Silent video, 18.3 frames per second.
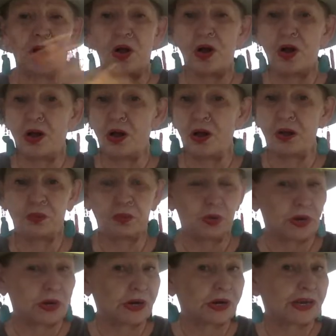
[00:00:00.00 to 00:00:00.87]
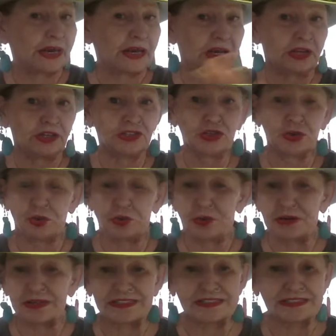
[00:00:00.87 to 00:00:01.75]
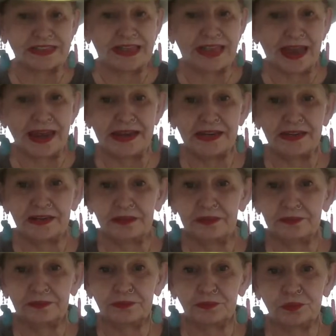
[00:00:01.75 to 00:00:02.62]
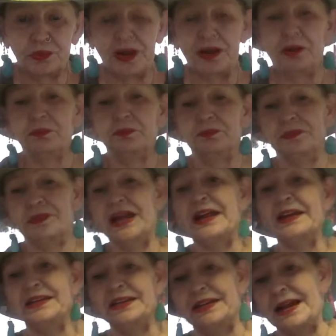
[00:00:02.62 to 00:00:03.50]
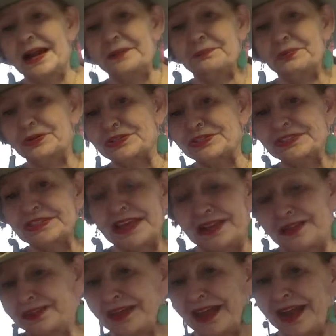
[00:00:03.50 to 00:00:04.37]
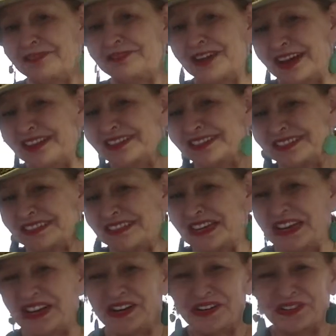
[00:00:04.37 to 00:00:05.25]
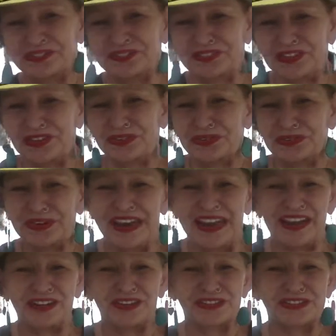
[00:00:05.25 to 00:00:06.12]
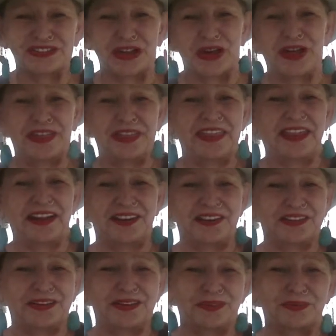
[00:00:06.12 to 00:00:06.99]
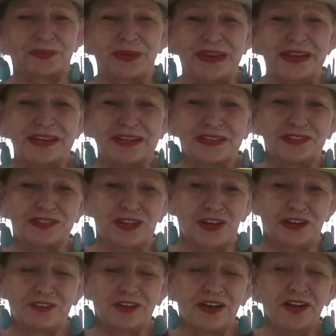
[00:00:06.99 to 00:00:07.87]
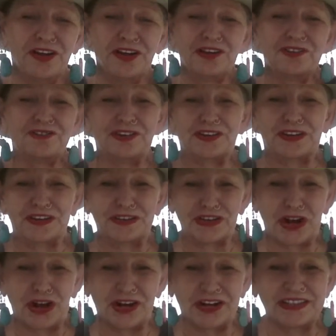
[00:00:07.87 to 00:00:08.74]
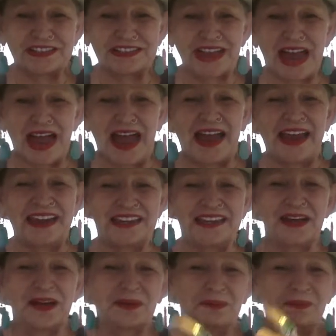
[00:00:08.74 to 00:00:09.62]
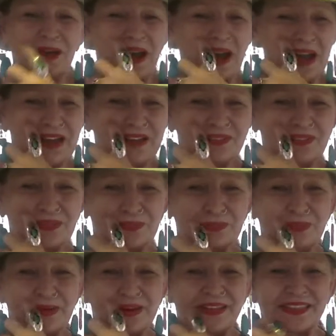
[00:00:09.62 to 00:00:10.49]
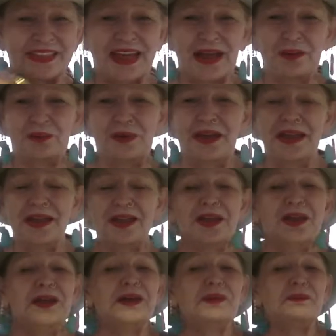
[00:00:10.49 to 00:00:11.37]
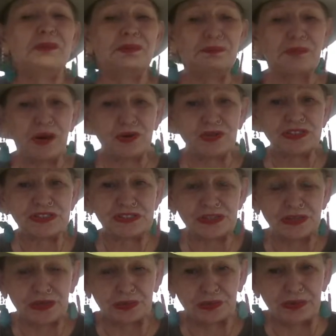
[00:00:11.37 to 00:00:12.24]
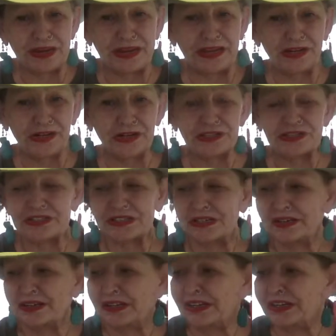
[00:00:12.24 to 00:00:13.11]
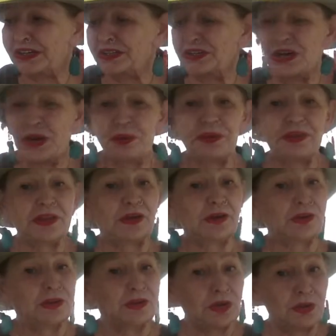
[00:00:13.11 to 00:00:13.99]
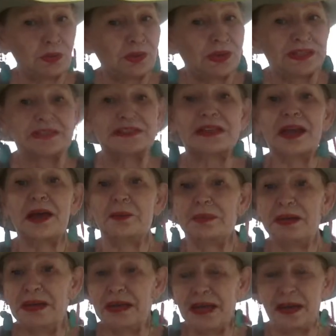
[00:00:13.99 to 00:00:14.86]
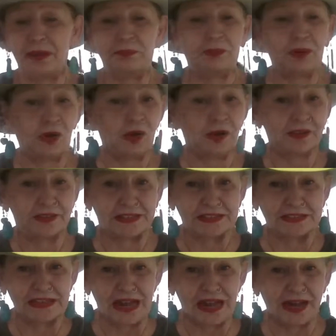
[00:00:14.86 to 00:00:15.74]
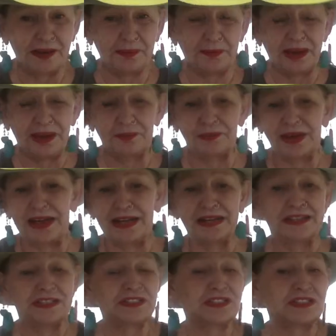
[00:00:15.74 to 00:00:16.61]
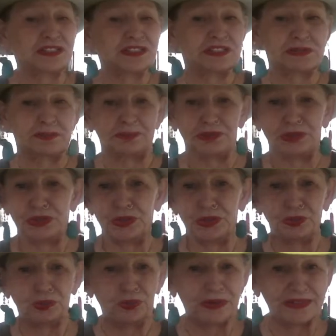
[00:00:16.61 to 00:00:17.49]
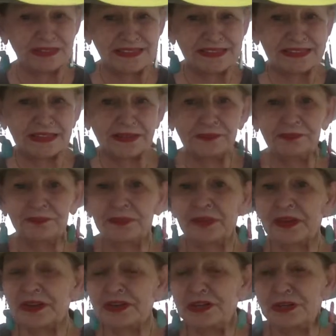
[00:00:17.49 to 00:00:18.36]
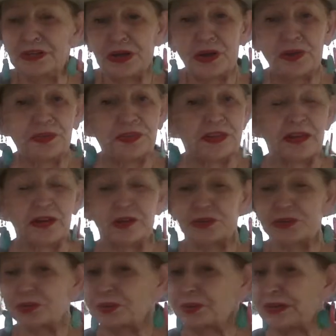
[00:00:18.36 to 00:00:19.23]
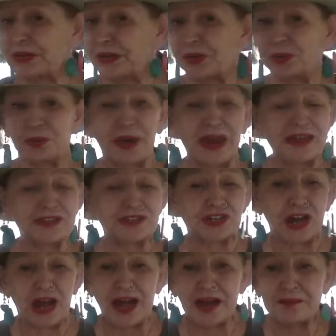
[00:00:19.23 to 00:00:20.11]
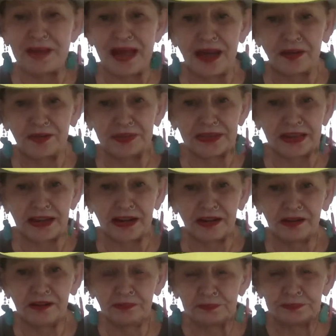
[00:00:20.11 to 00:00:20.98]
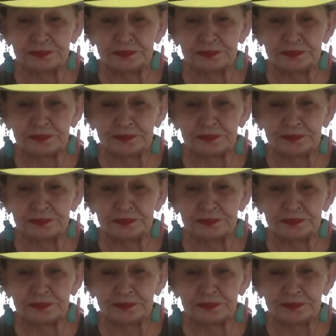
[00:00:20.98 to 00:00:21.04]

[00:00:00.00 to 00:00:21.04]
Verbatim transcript: all working towards light. Well, 99%. I've seen a few readers on there that are reading dark, for the dark side. we'll put it that way. But most of the readers, you know, and there are new ones coming up all the time. I ran into some new ones you know, that are doing a great job out there.